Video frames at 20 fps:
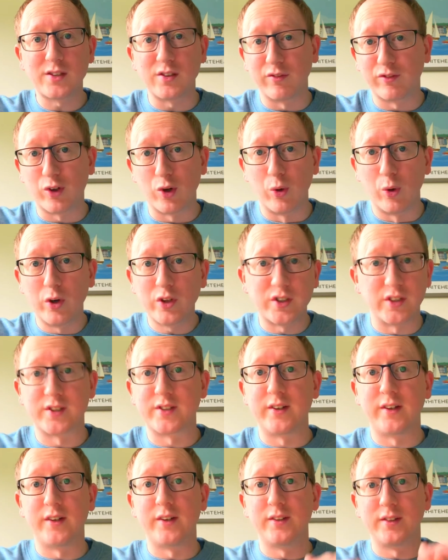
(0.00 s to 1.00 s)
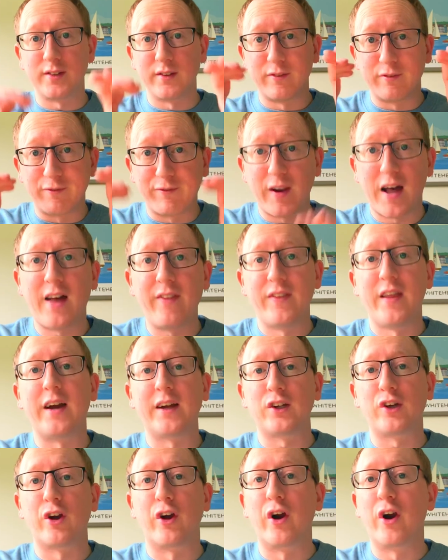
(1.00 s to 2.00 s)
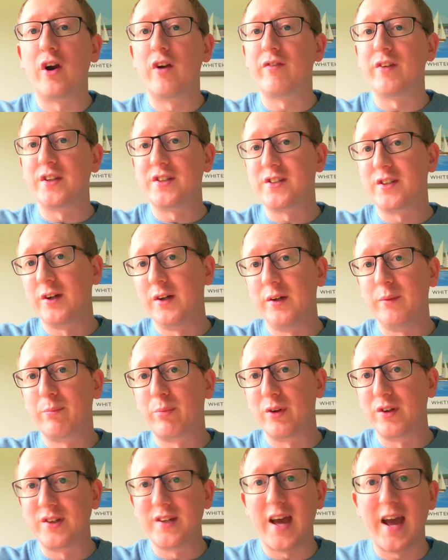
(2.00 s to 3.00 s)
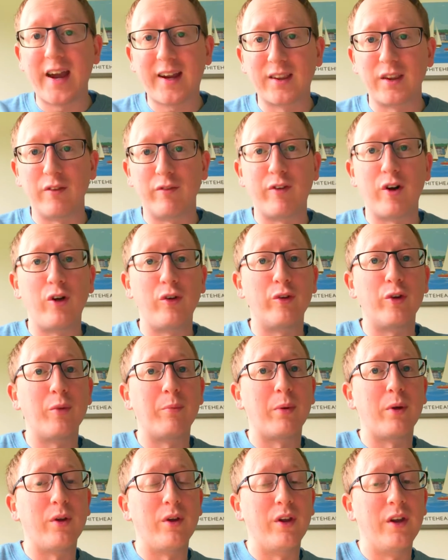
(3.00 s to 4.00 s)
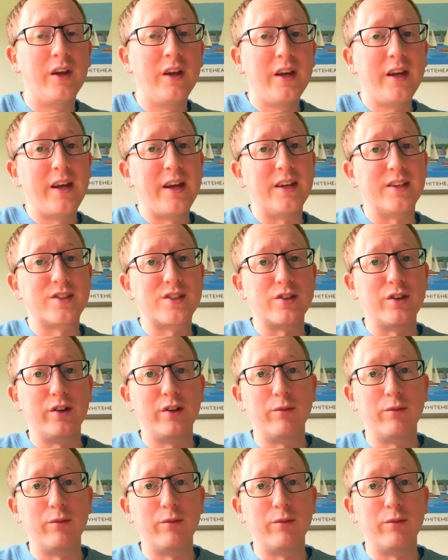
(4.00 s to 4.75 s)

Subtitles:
Of course, it's to flatten that curve, it's to protect the vulnerable, it's to